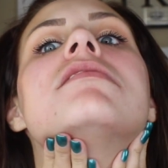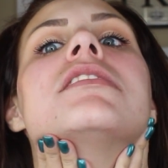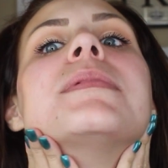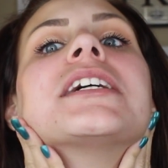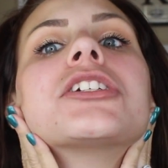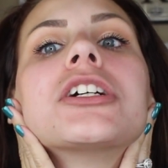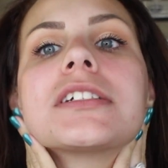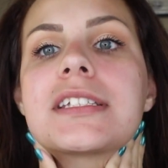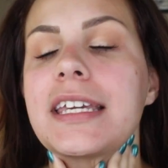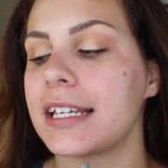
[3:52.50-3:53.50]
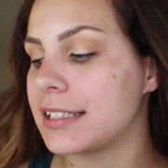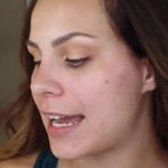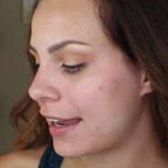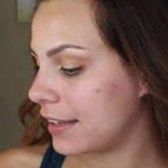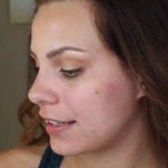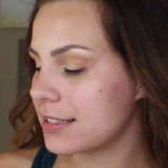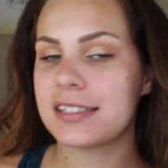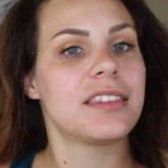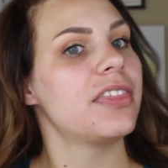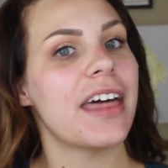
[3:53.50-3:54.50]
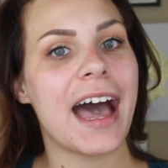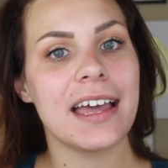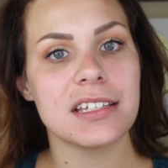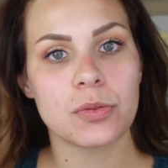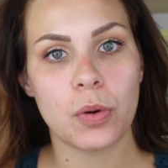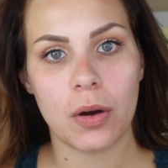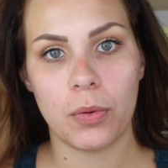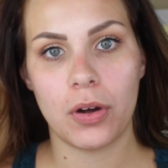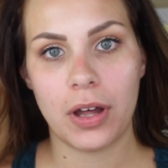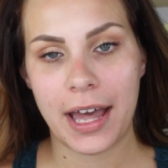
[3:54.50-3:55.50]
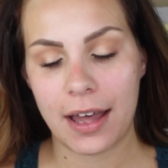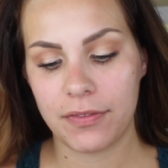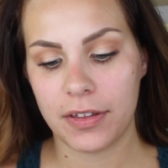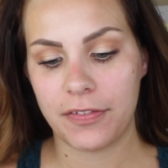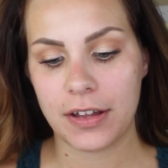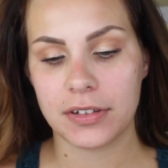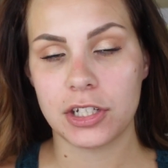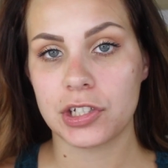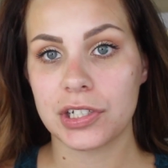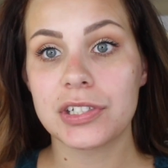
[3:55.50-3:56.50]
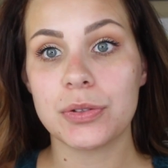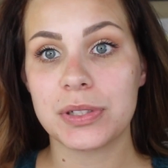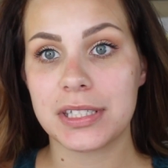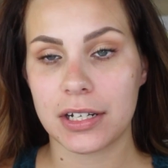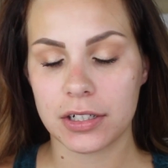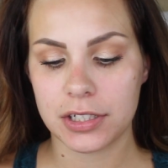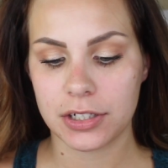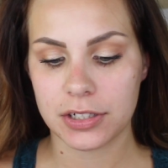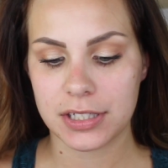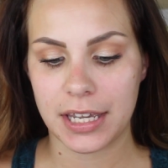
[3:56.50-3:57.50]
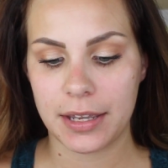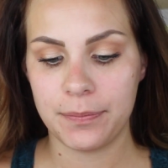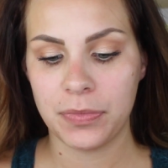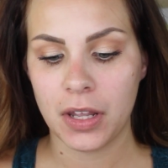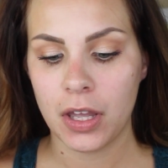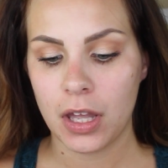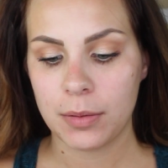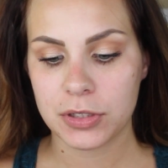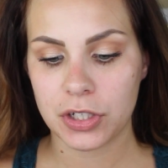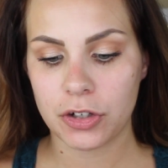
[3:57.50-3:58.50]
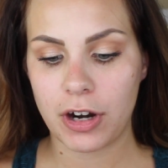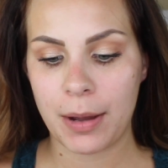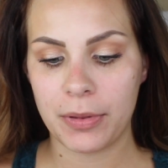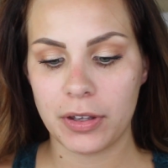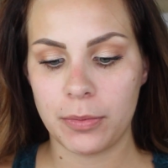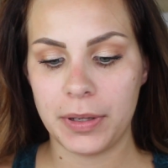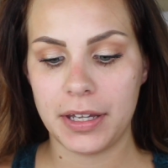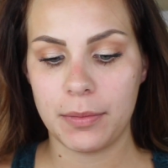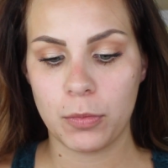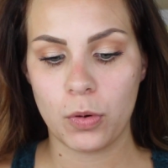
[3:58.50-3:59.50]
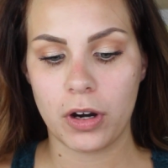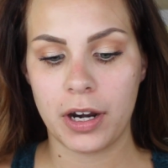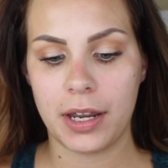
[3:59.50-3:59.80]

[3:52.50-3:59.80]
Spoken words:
to make sure it's getting tacky, because that is what will have the foundation to stick onto your skin. I'm just gonna grab a little bit more